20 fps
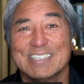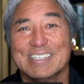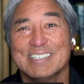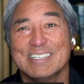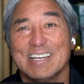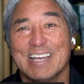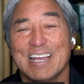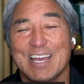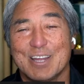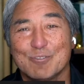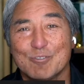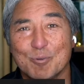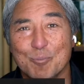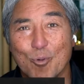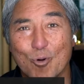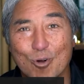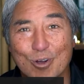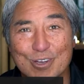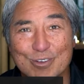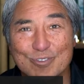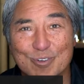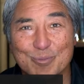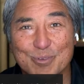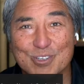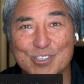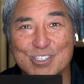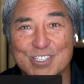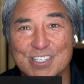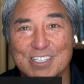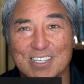Anne Ramoyne
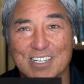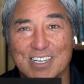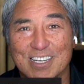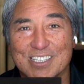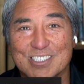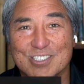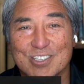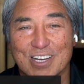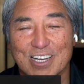from UCLA.